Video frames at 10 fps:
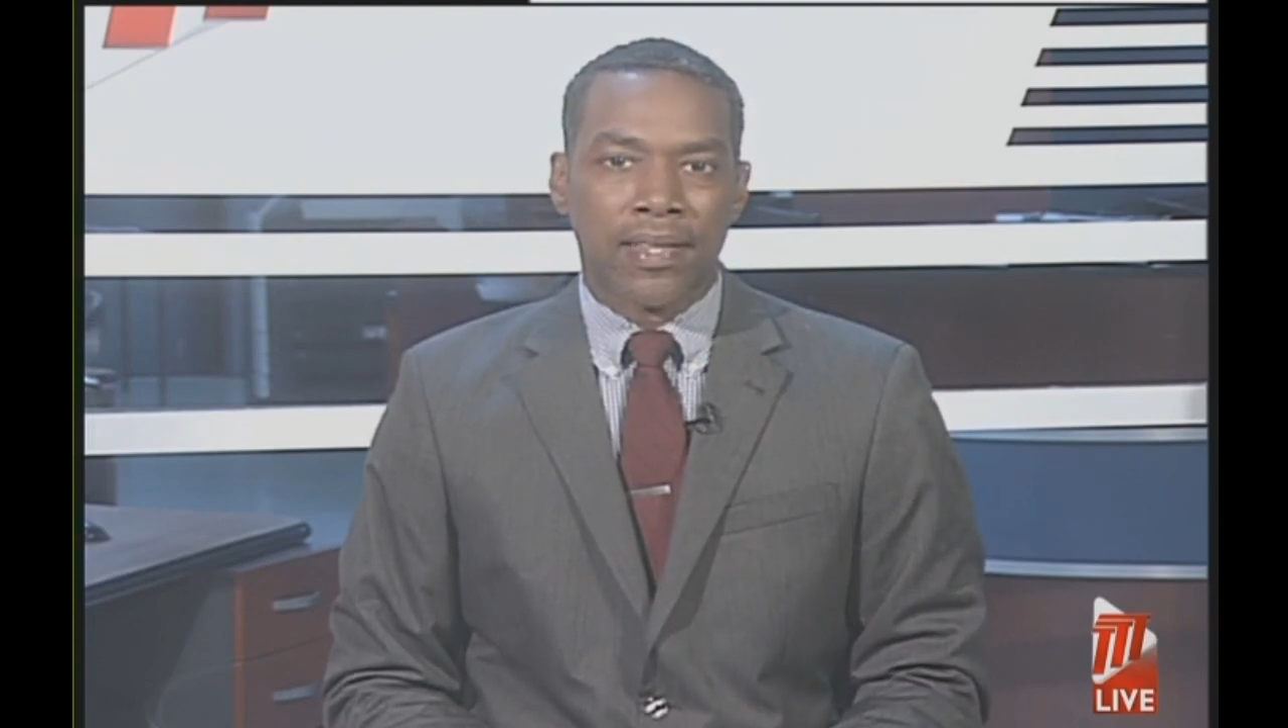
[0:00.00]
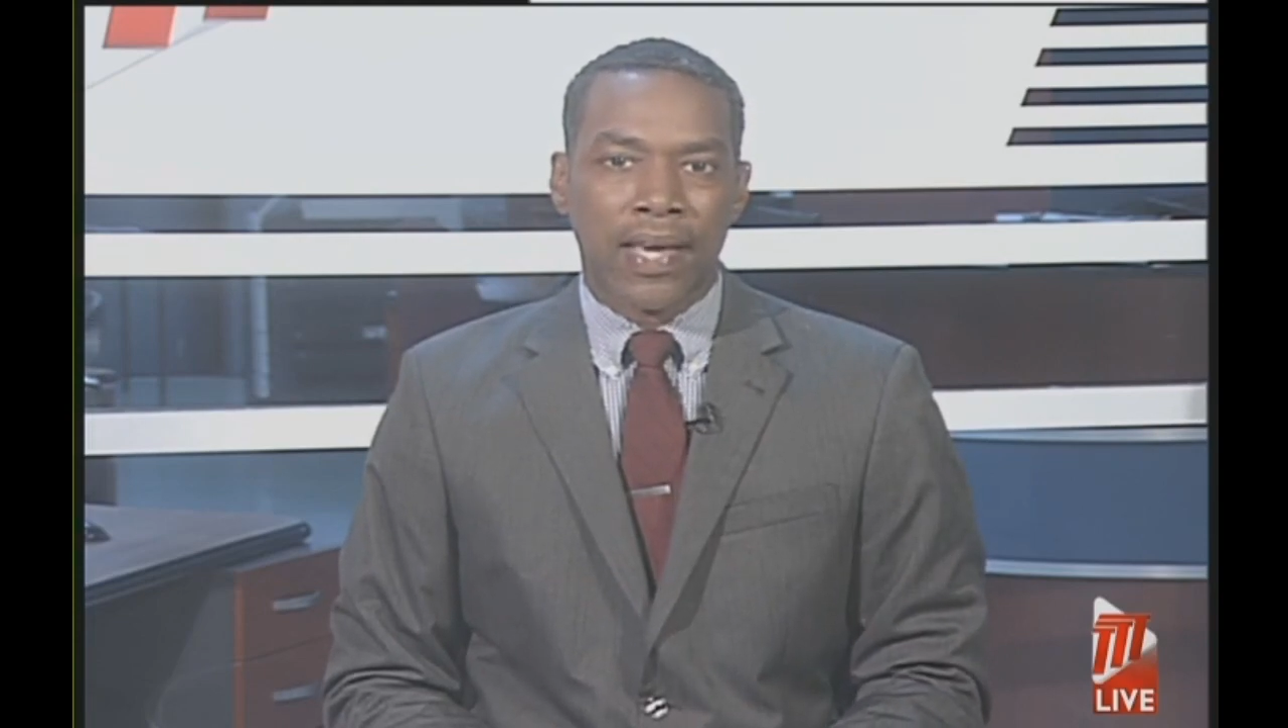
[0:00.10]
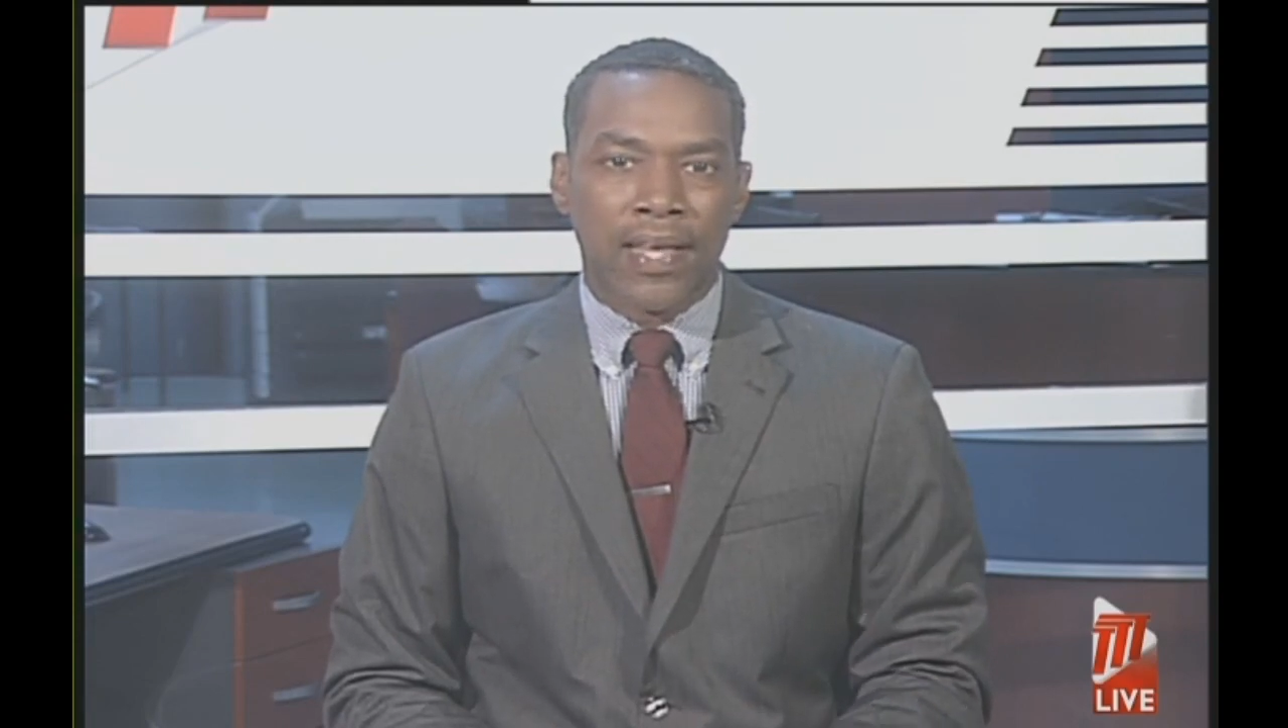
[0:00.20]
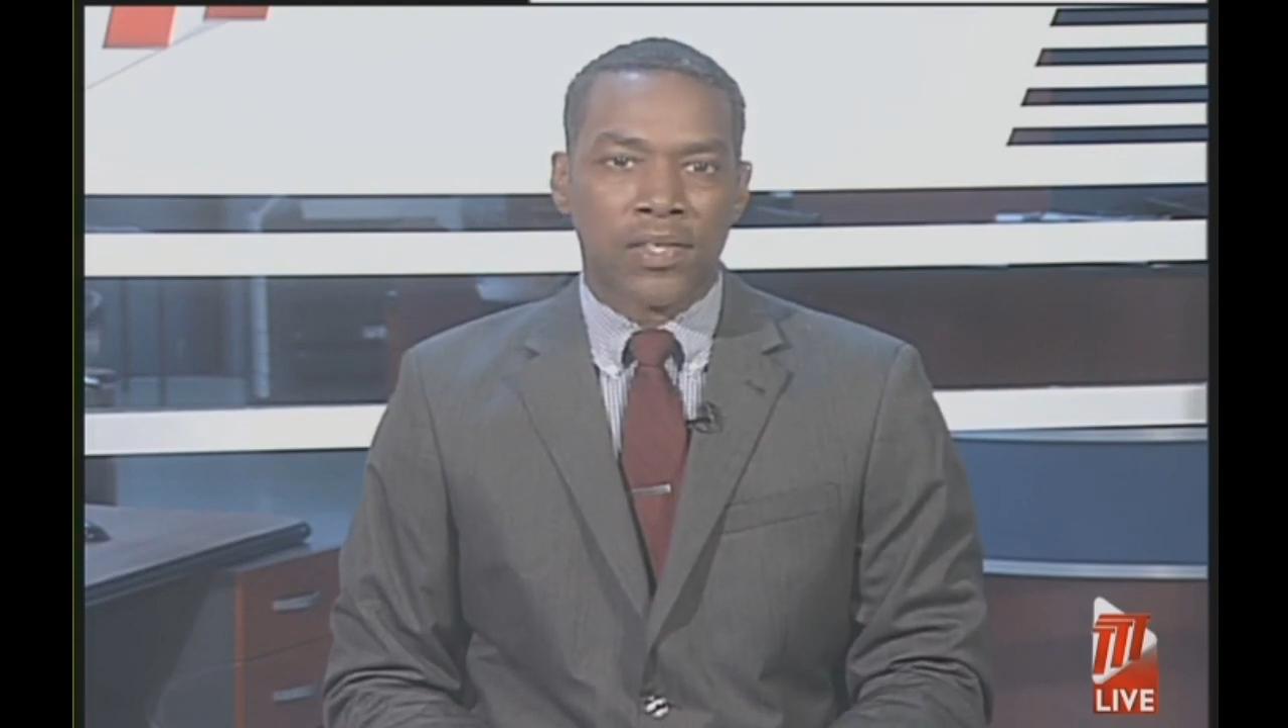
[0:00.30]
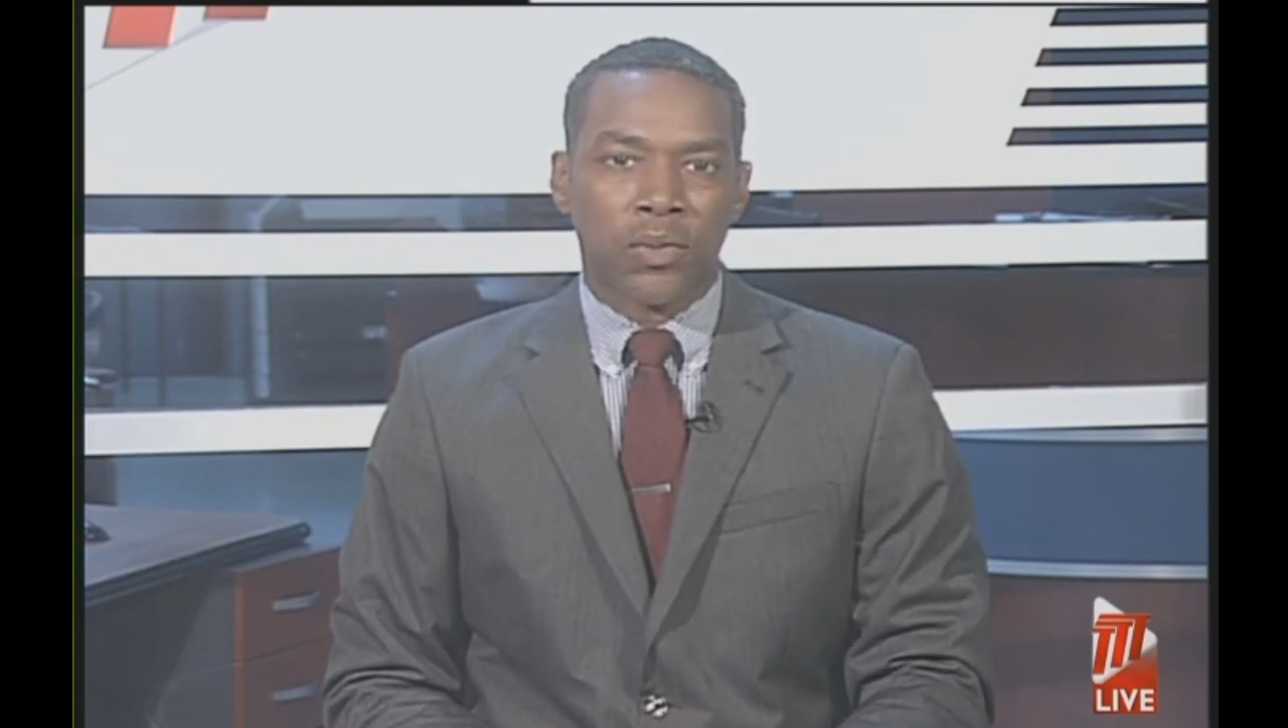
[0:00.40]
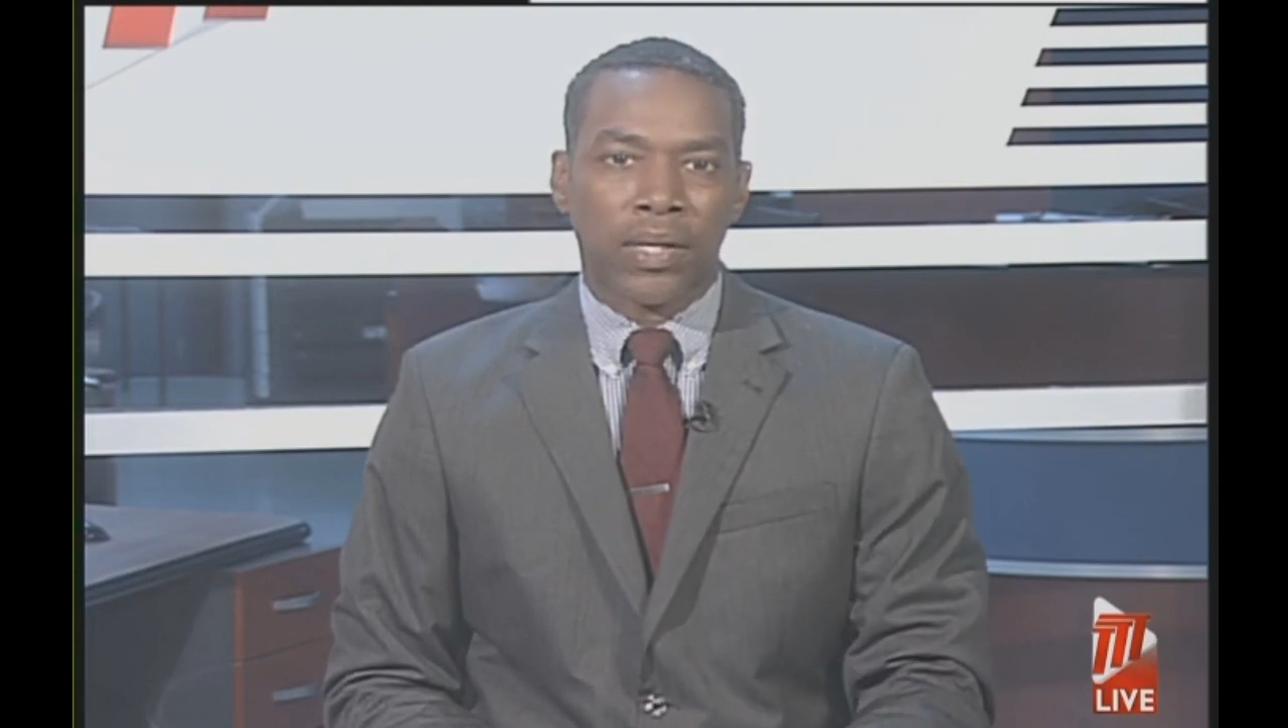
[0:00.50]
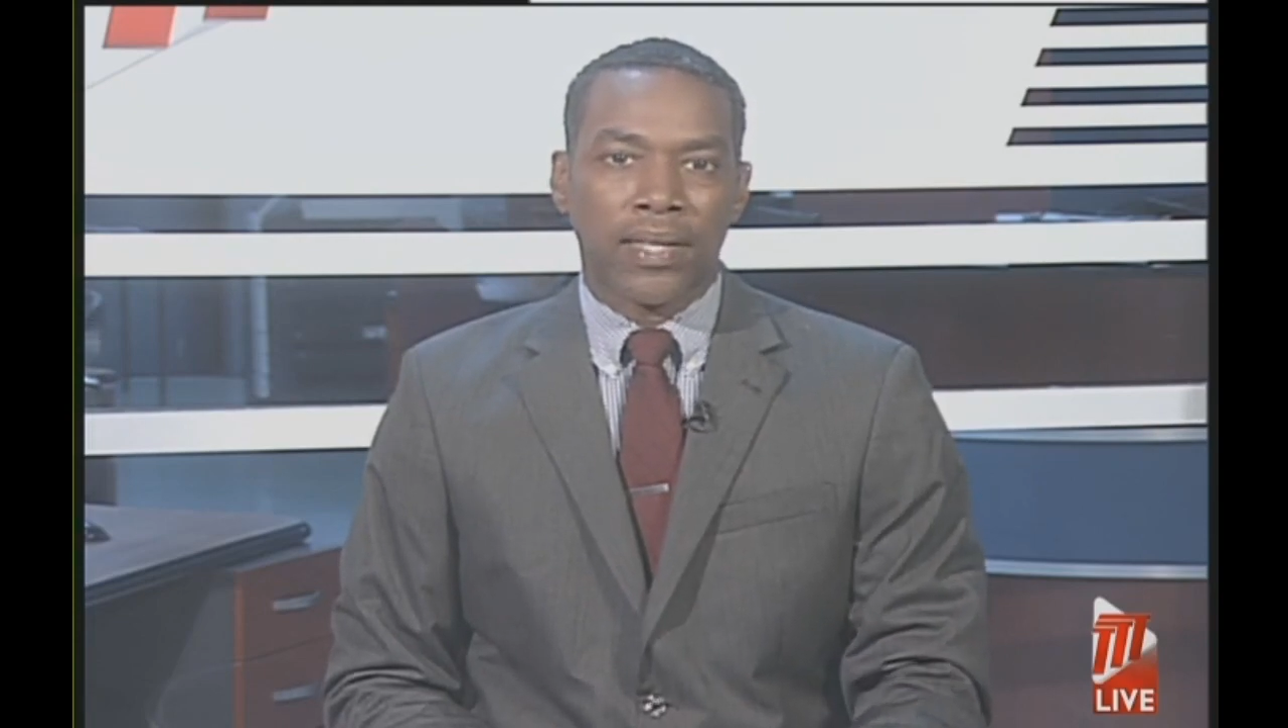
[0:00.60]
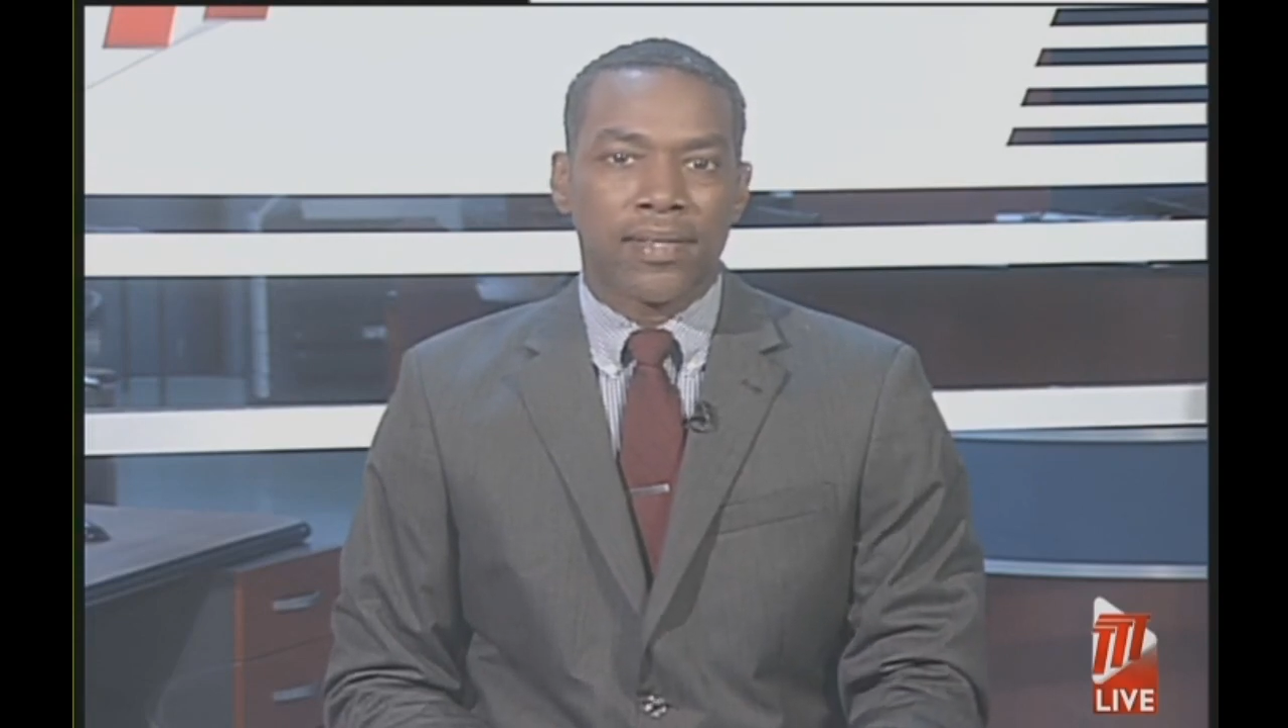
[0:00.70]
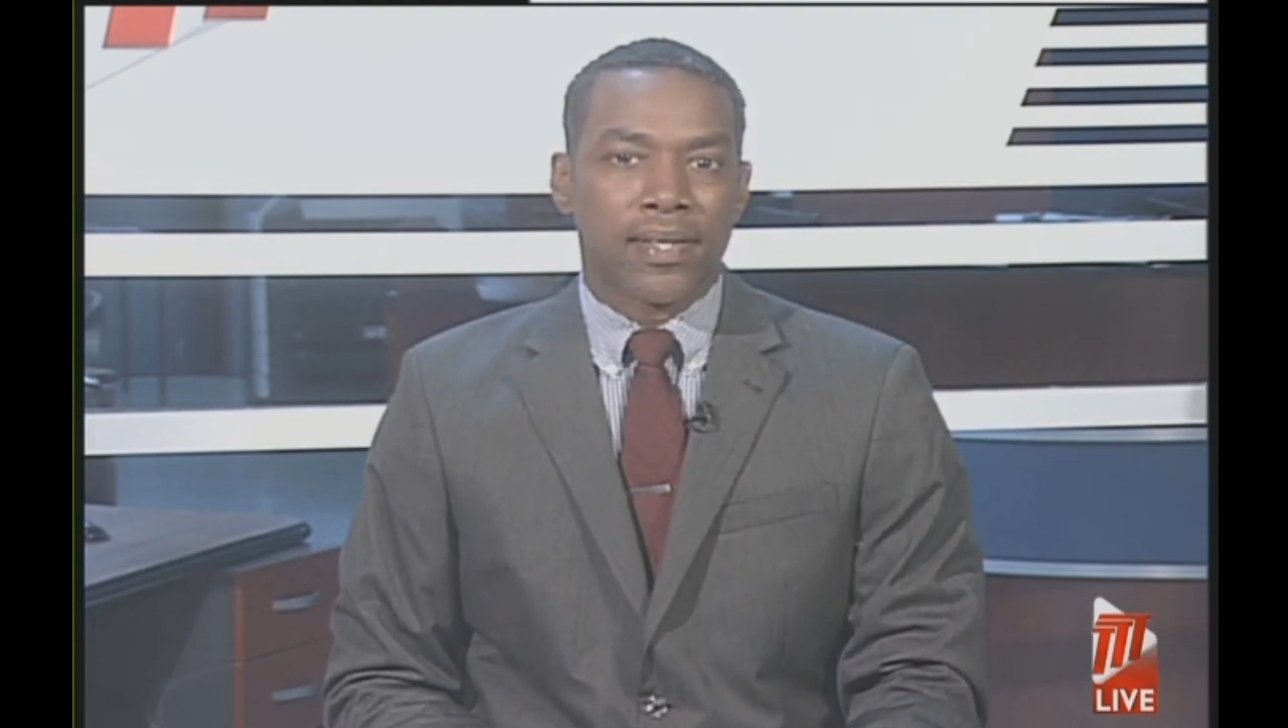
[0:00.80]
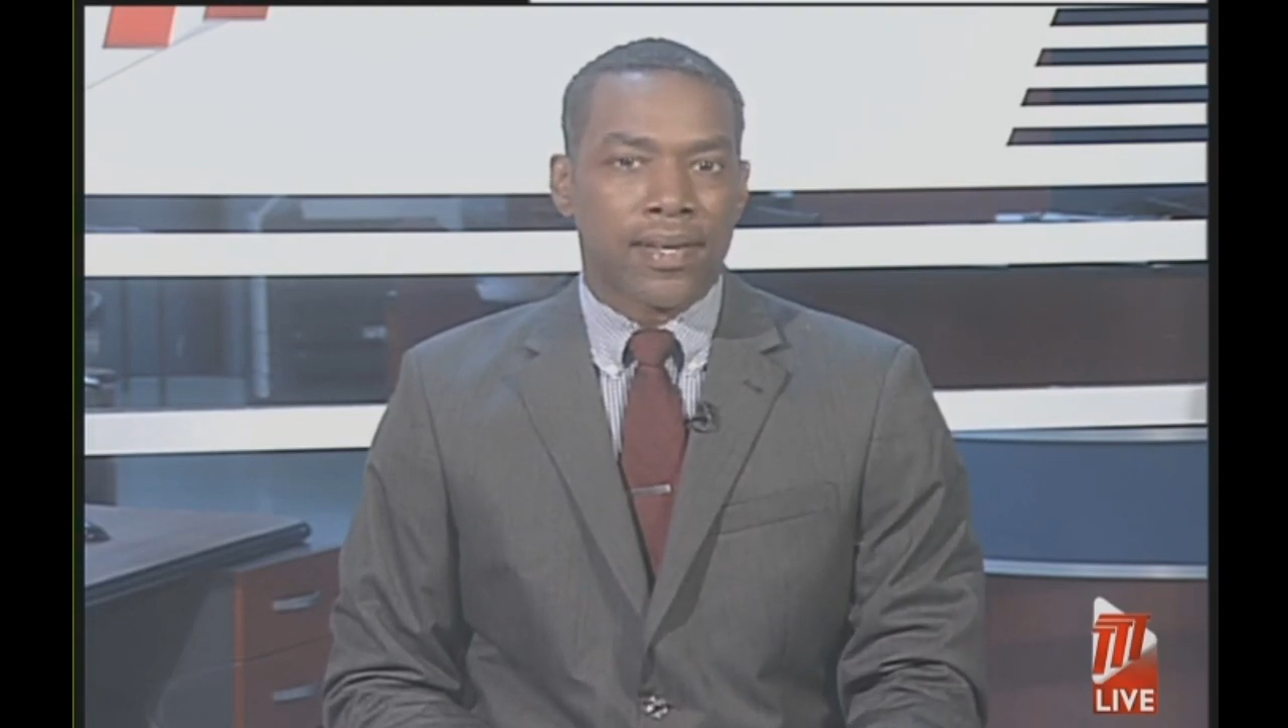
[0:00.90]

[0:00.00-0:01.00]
the SOE is